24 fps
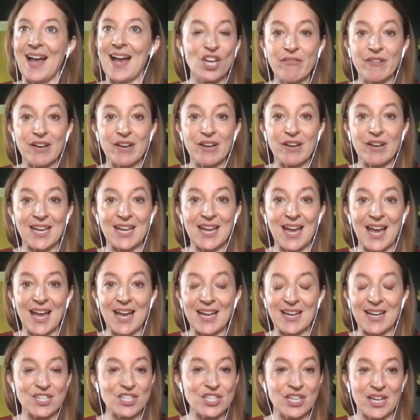and
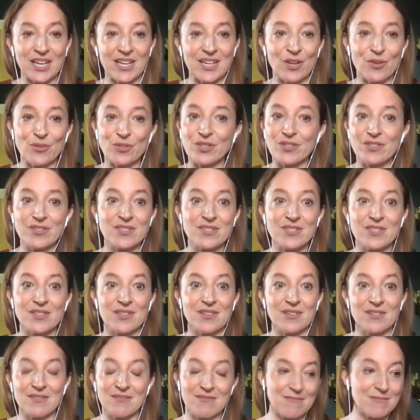currently actually you're
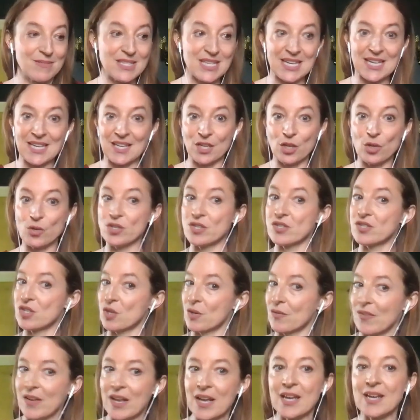just
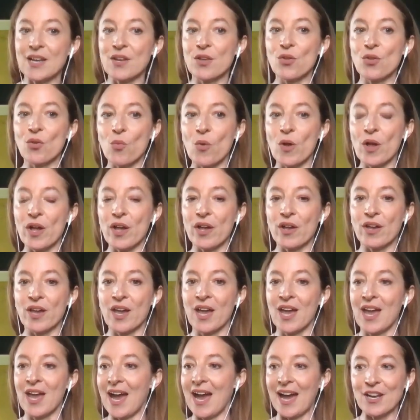doing the clinical
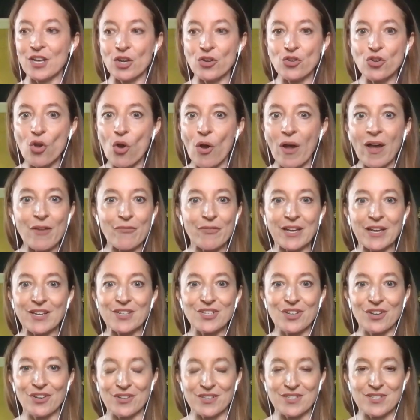work and you're not
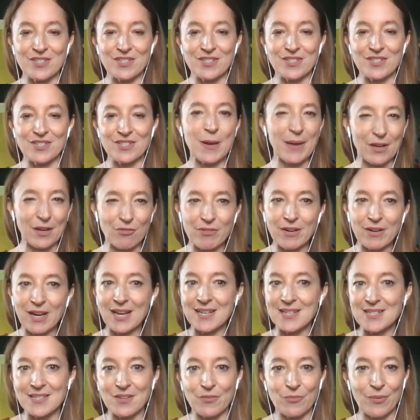having a chance to be a
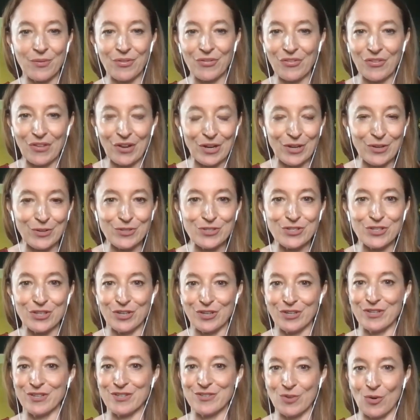bit creative with
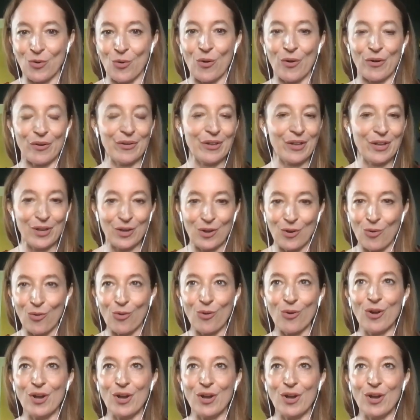solutions or